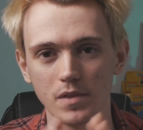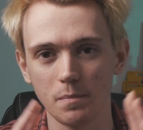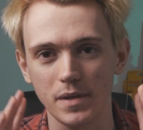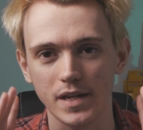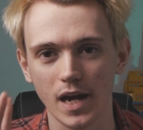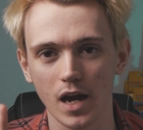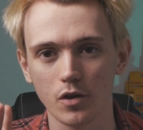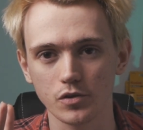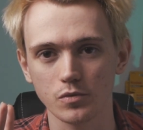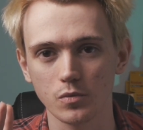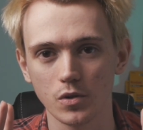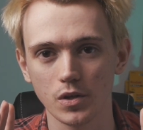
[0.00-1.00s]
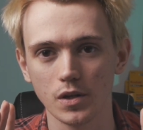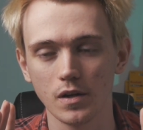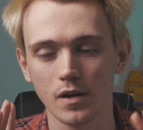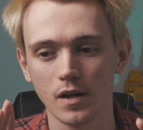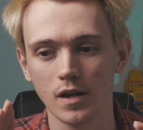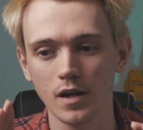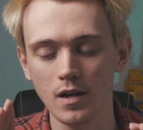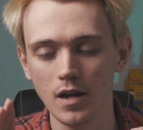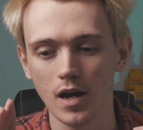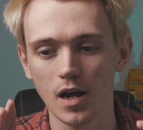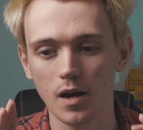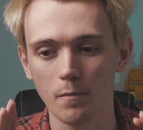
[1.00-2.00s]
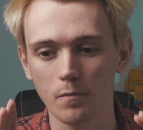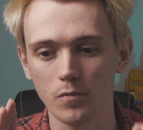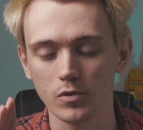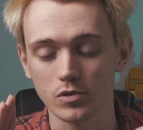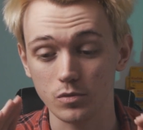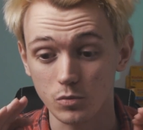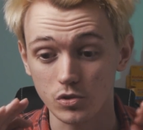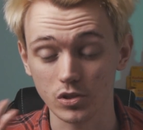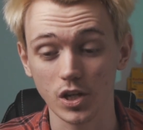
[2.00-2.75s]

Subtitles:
big house one was